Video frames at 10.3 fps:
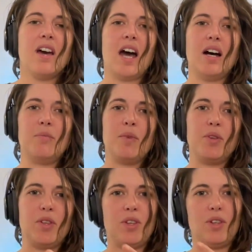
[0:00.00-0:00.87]
Um,
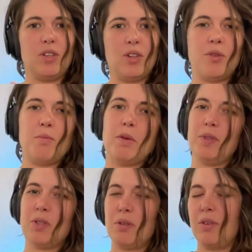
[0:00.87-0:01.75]
you know,
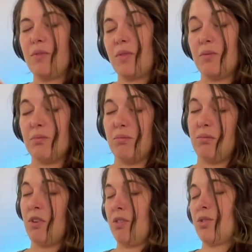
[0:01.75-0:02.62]
people sort of
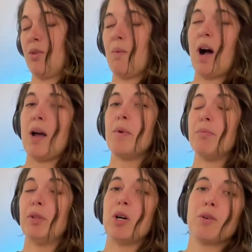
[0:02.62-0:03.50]
not sure why we
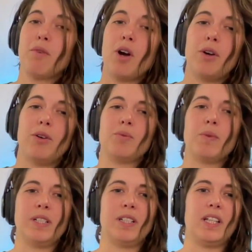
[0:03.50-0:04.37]
block roads.
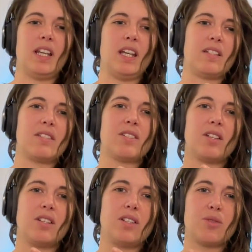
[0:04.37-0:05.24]
Well, it, it's
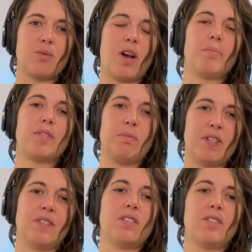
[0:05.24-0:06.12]
to disrupt
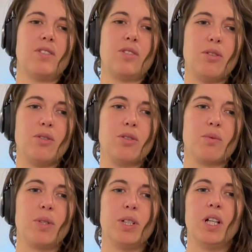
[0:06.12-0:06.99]
business as
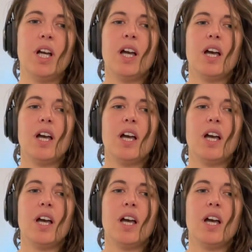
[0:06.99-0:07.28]
usual.